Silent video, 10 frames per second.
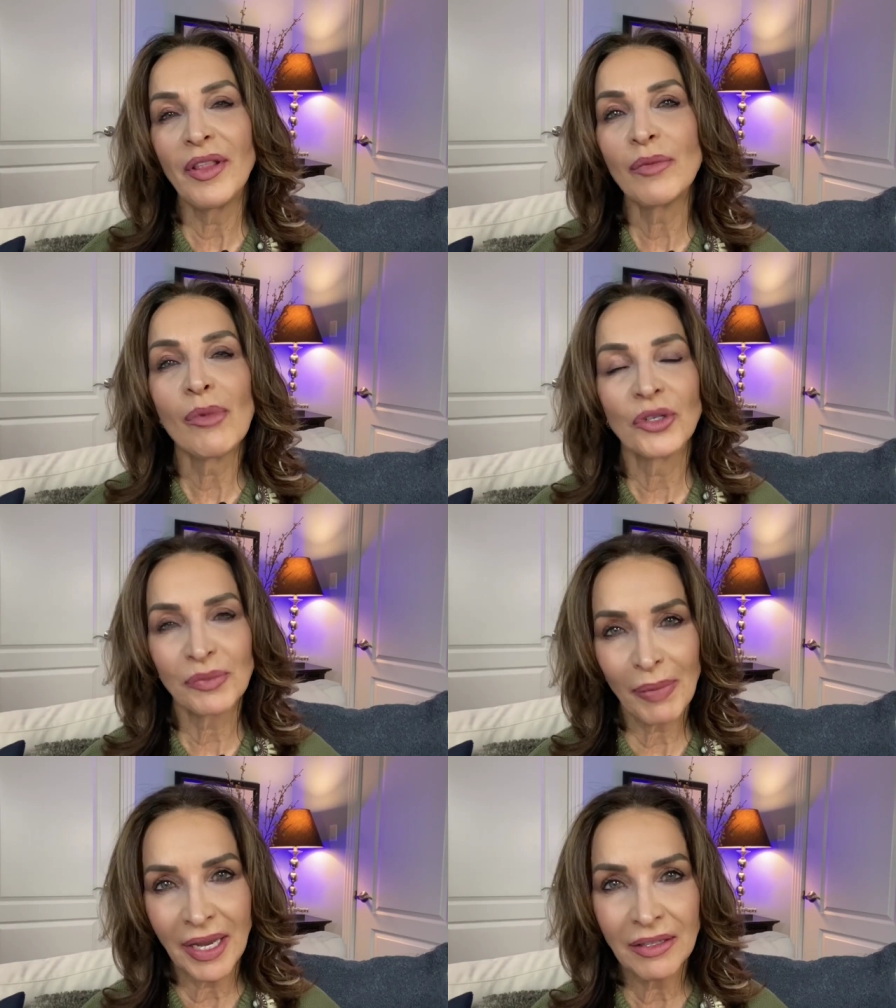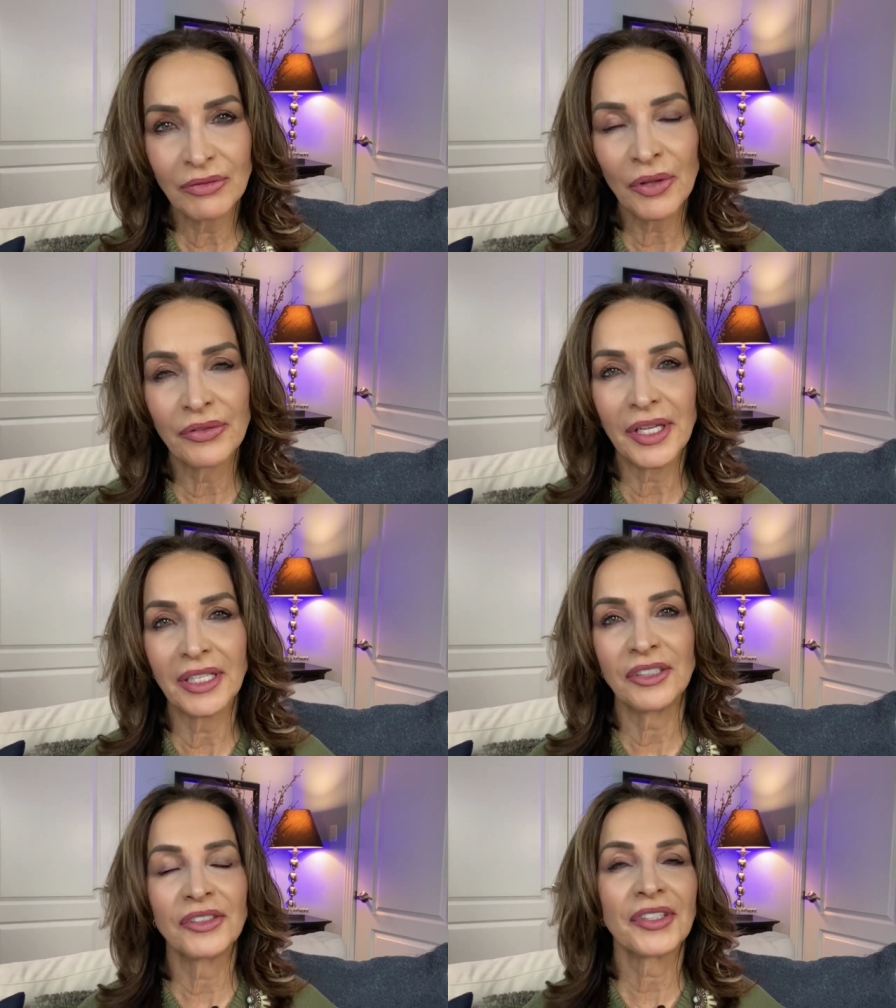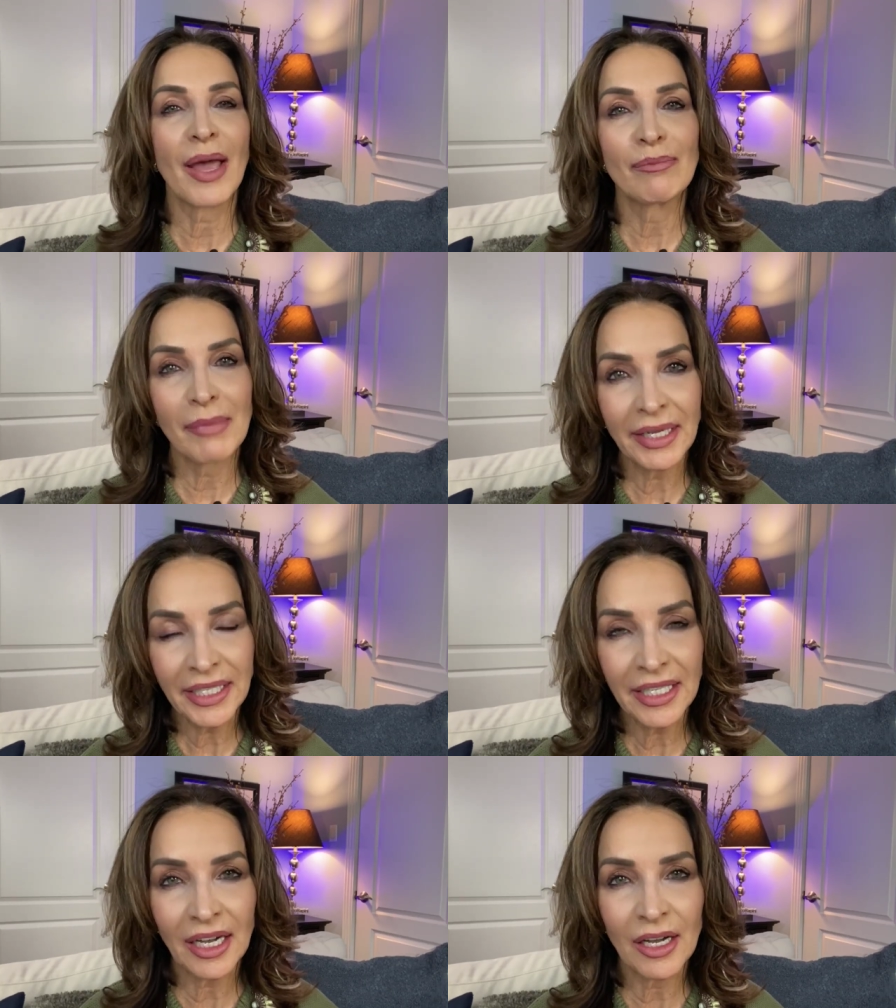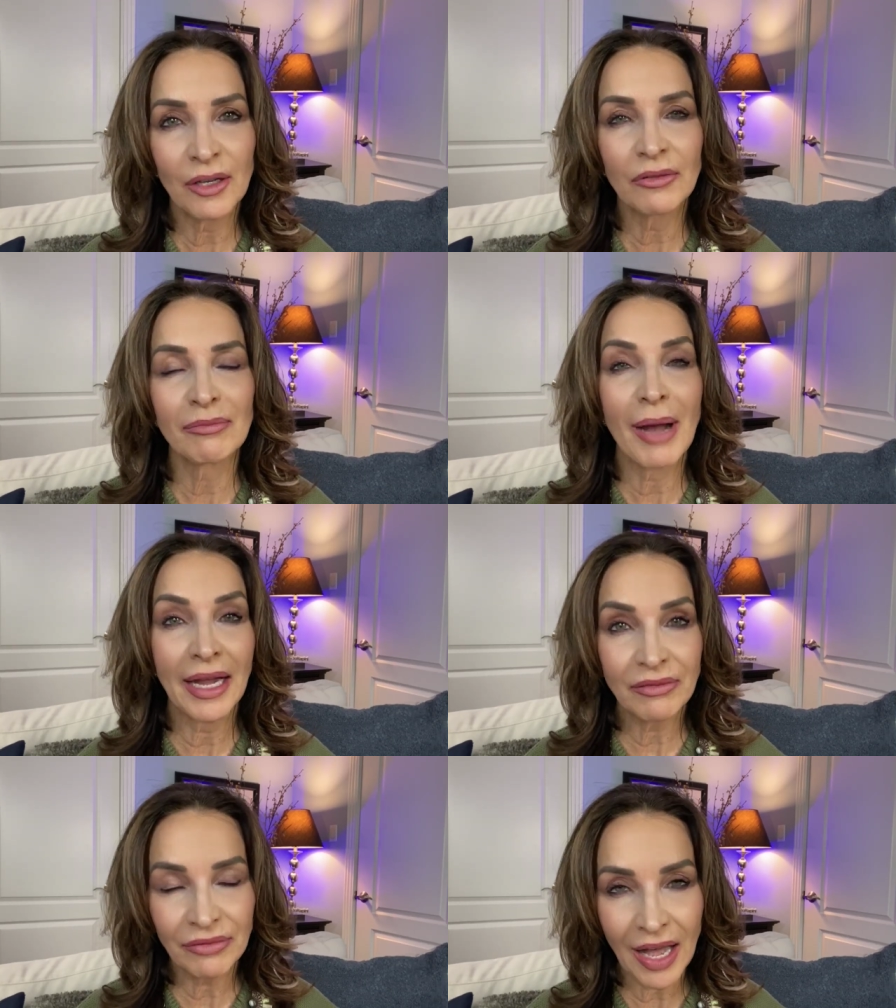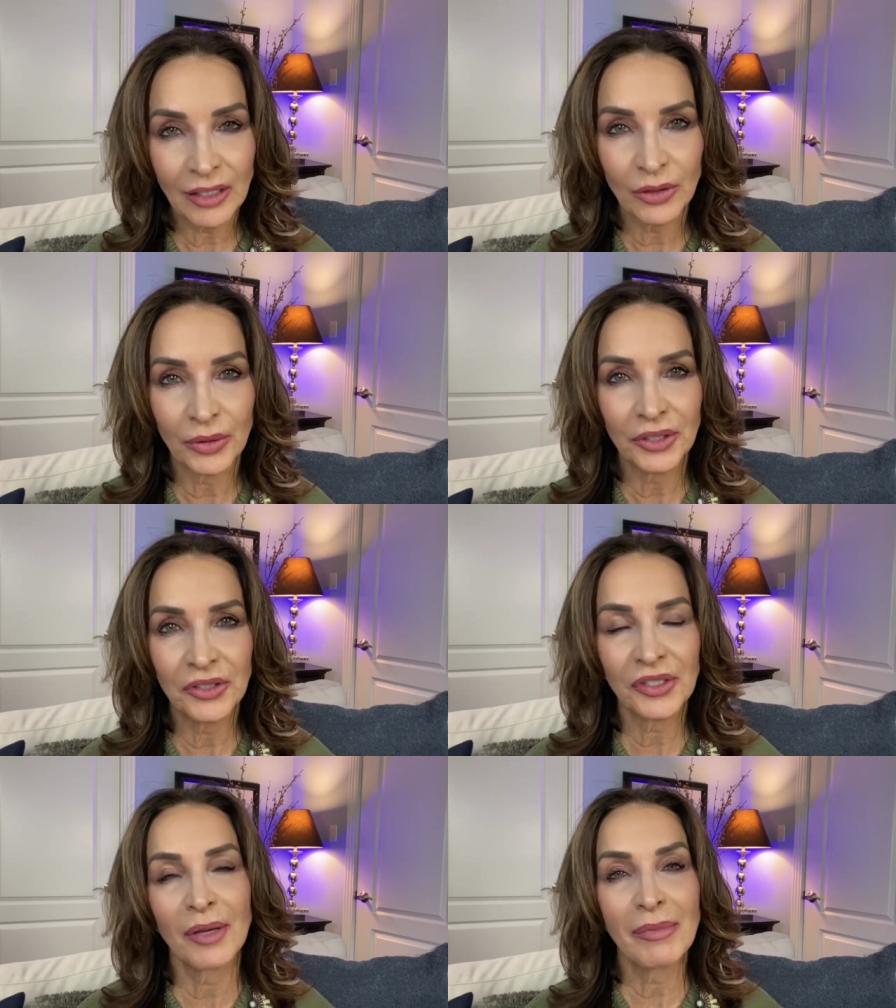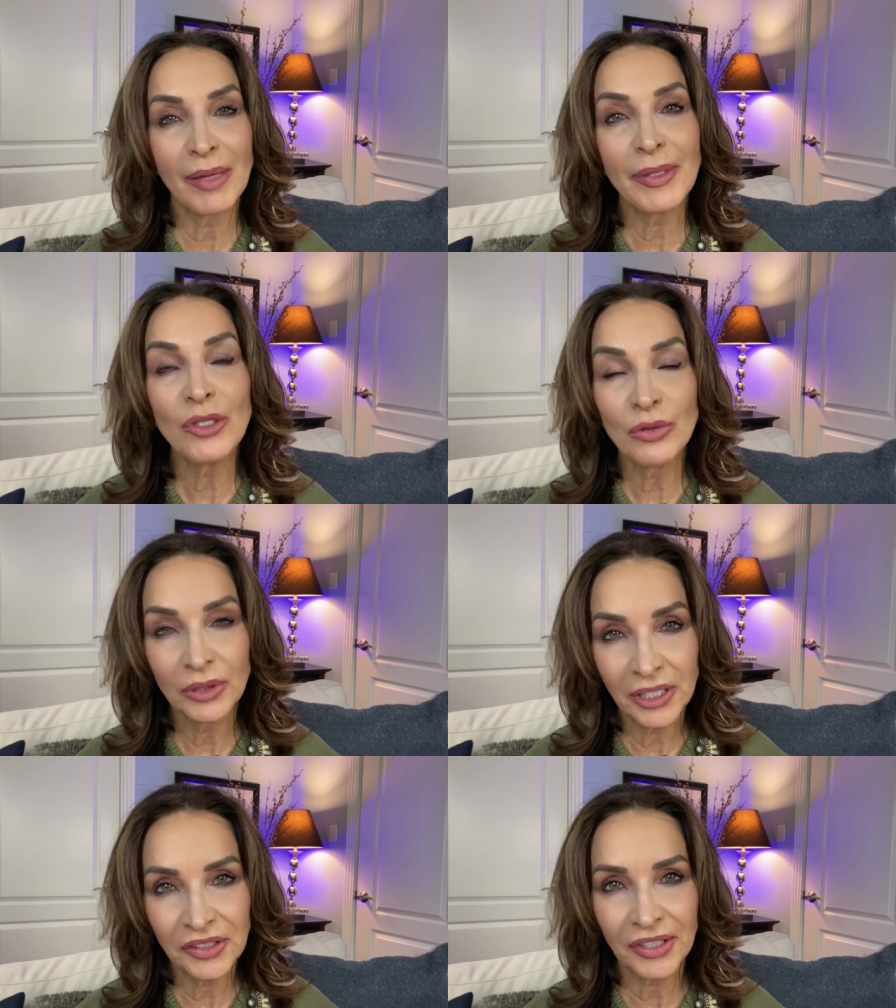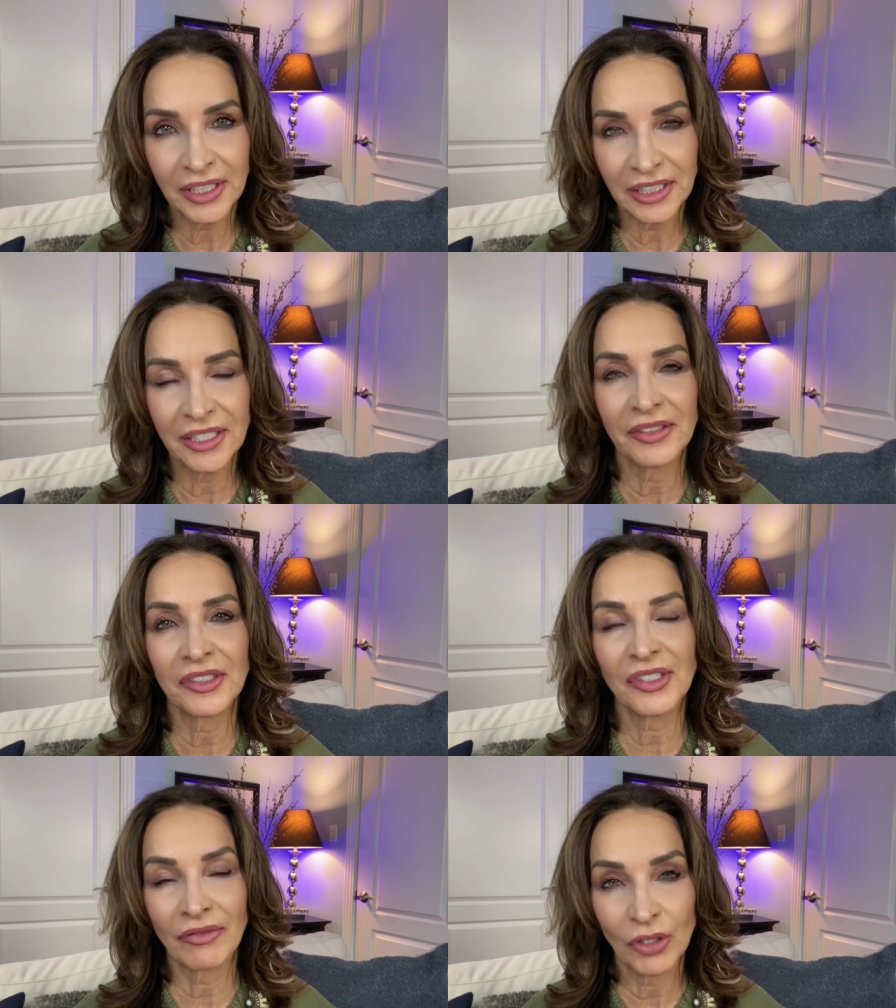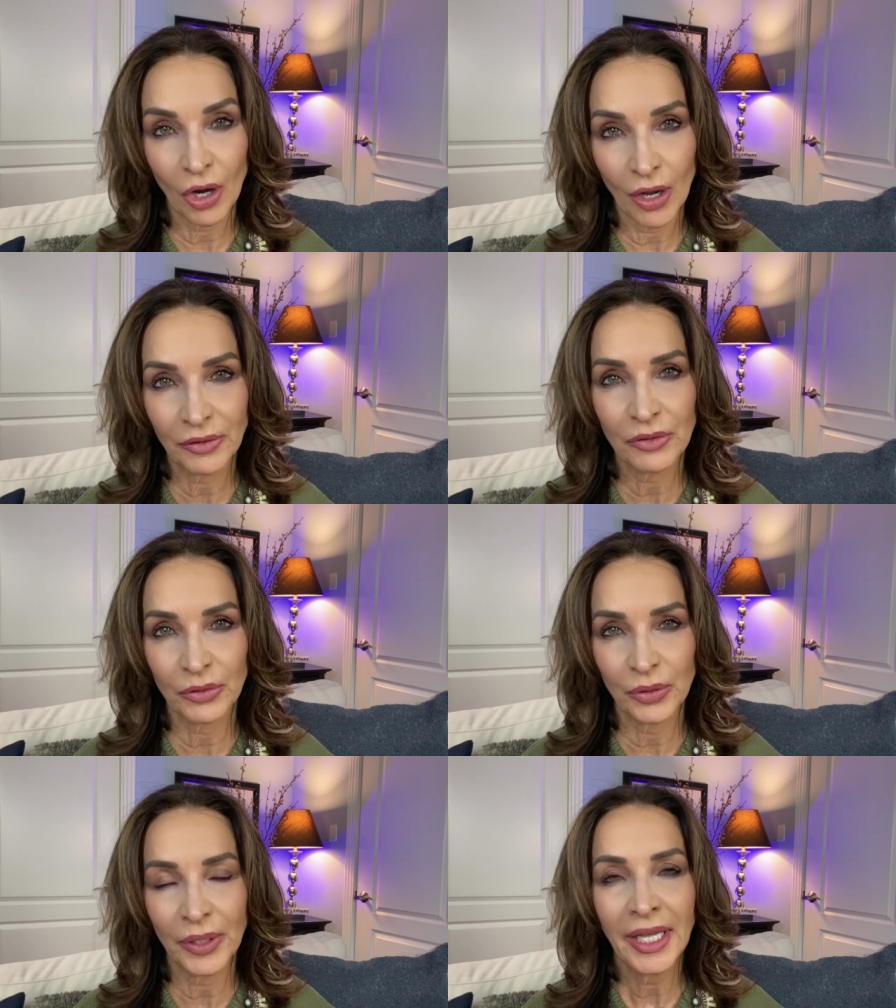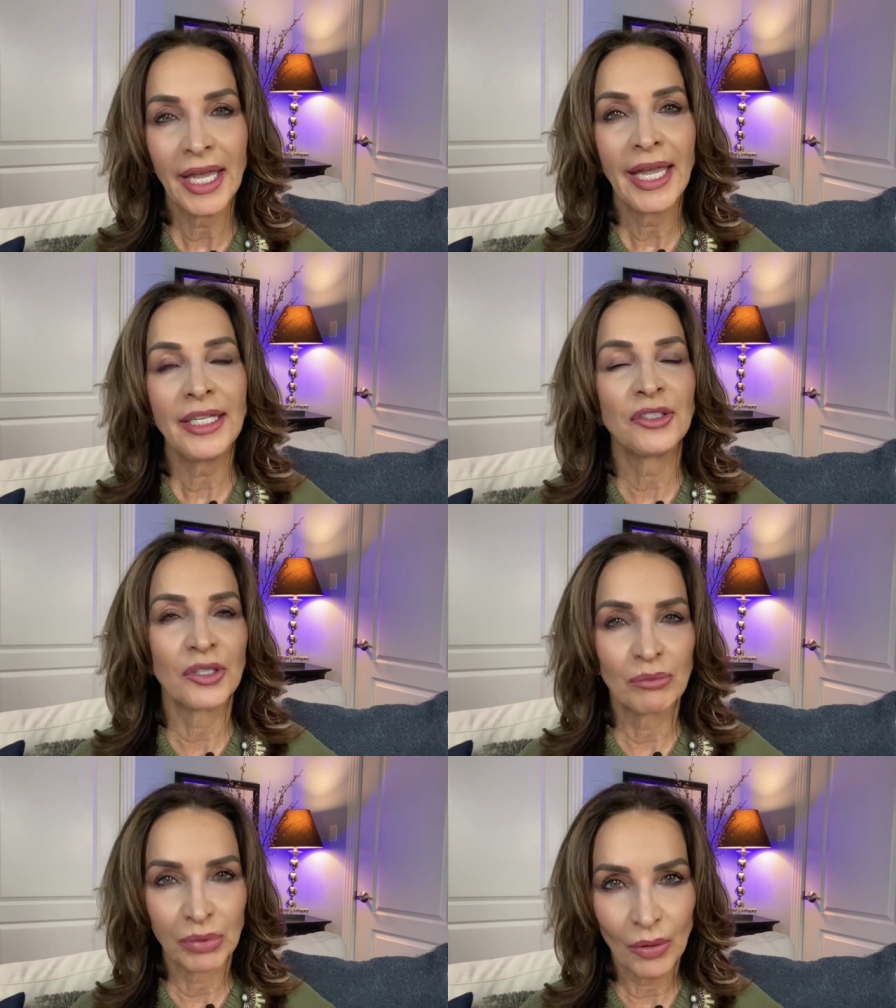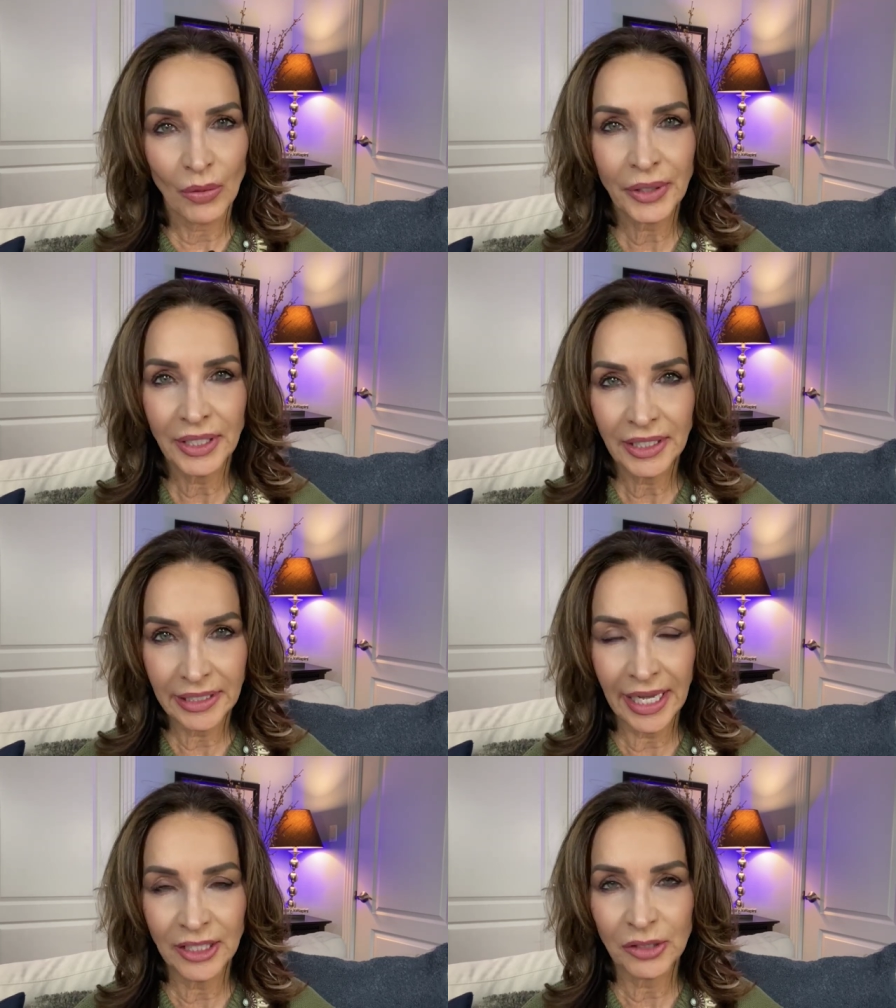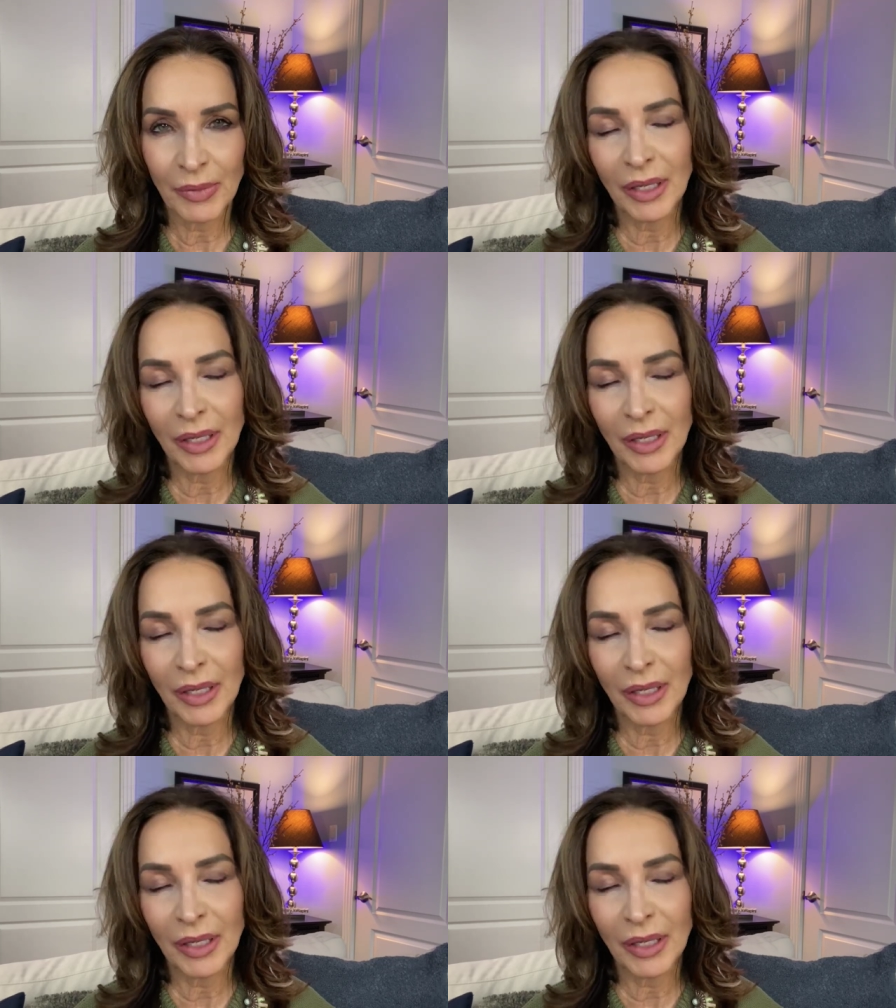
of the most painful things that many of my followers, and maybe you listening to this, have gone through is a broken engagement.